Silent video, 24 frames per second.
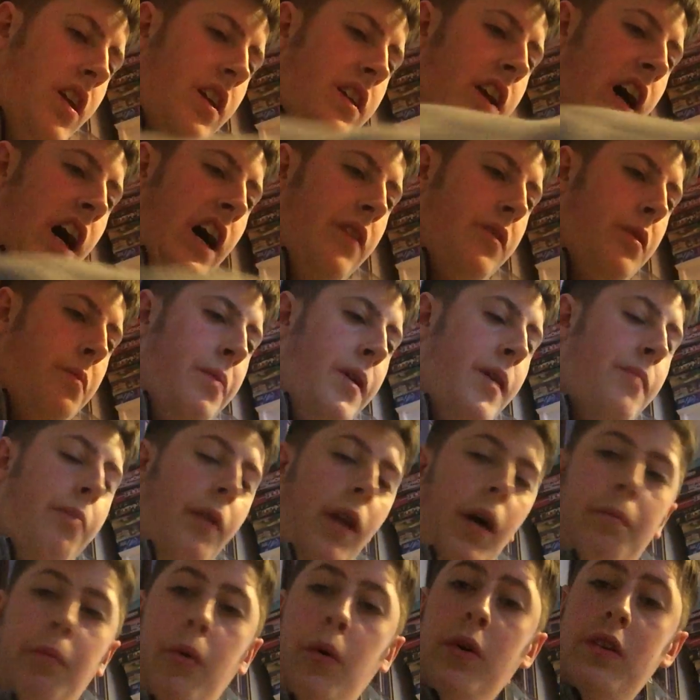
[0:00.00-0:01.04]
The
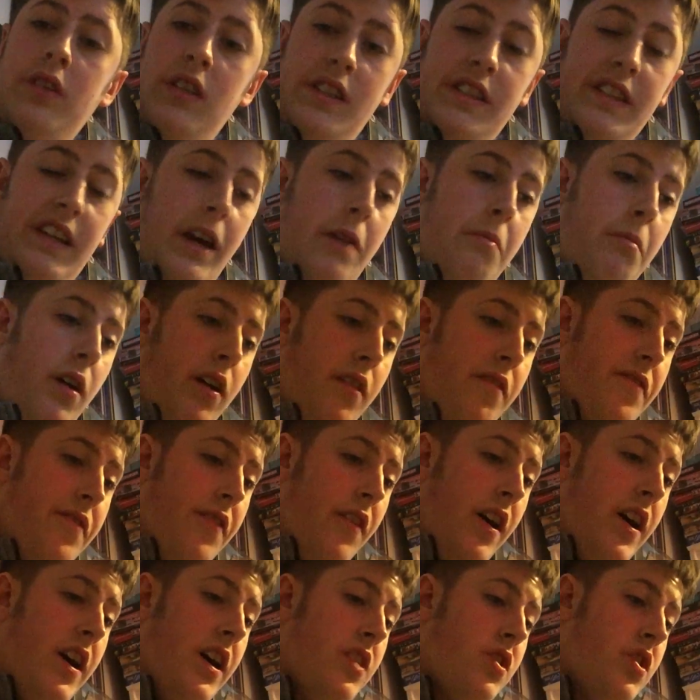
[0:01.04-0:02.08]
people I bought this game
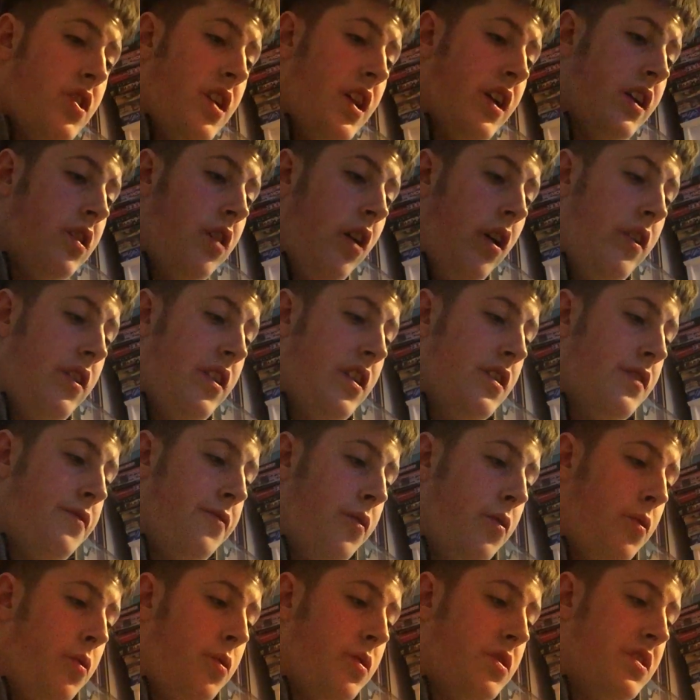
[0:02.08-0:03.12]
off, I actually got this
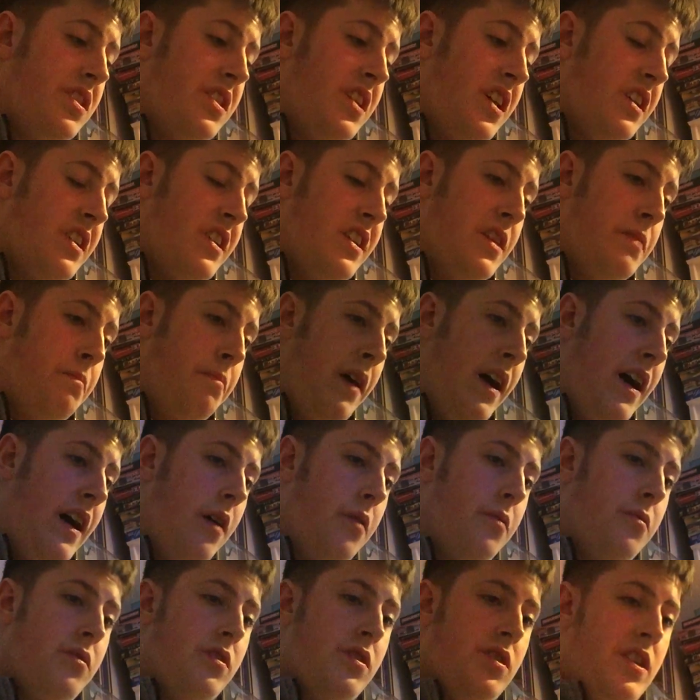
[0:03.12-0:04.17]
for
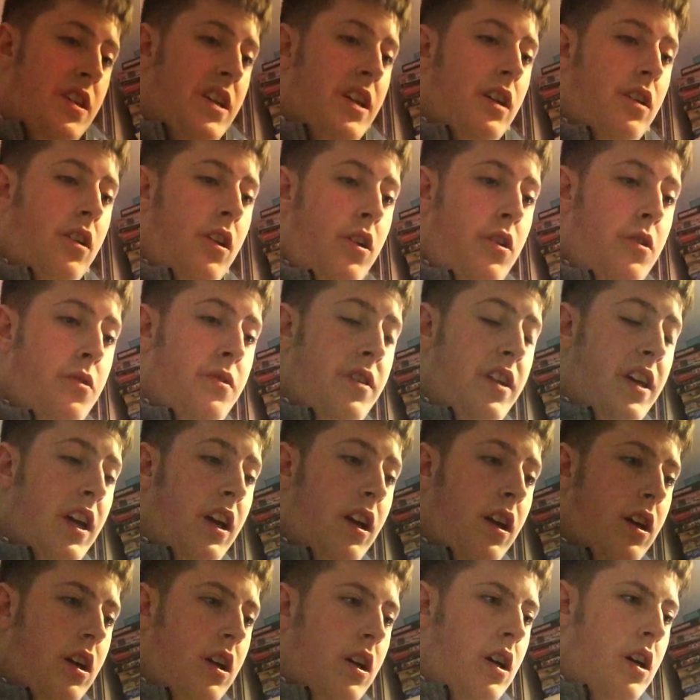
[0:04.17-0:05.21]
£60,
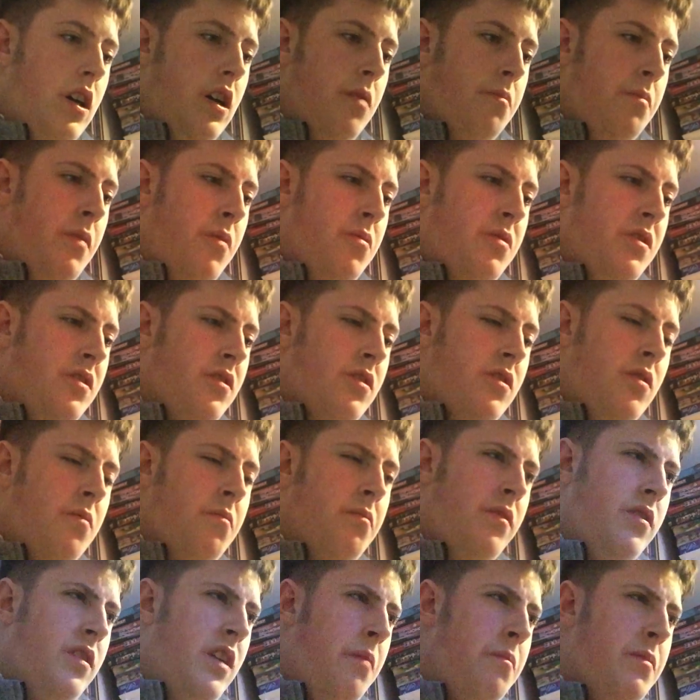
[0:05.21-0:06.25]
including it was
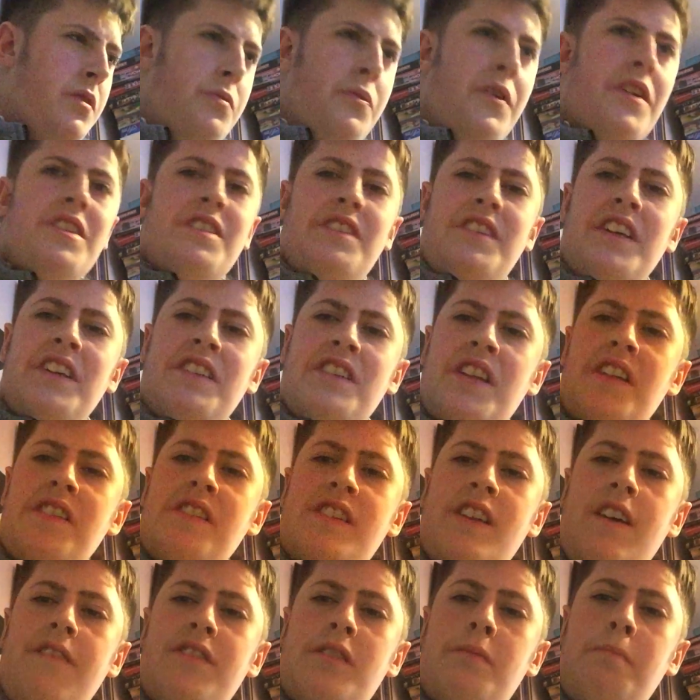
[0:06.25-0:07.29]
some in between £60 and
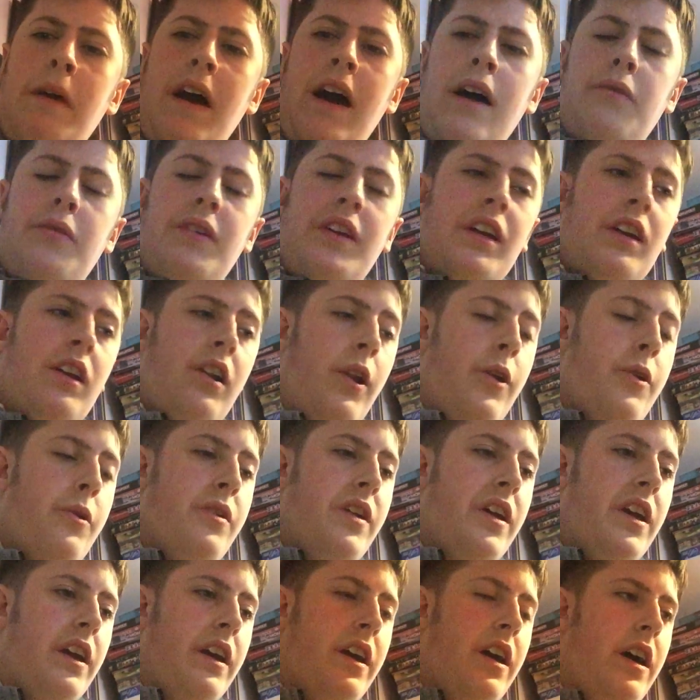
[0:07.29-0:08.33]
£70,
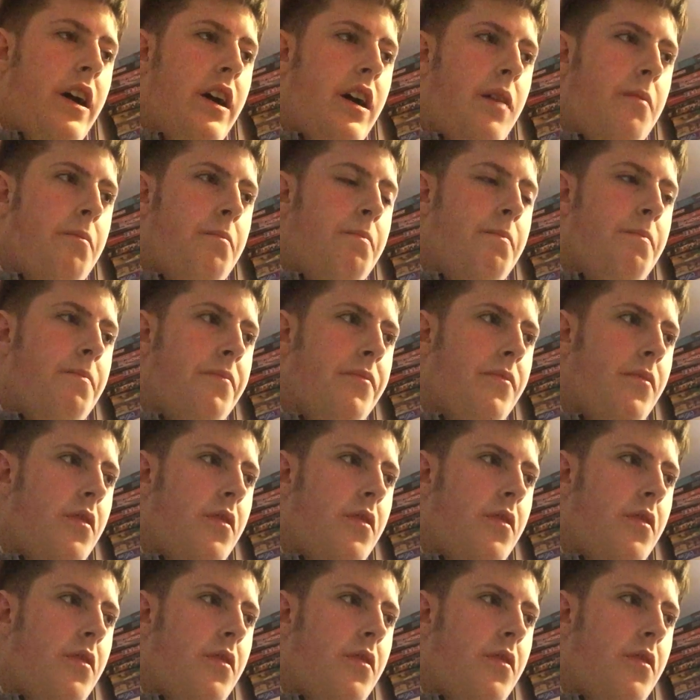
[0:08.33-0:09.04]
including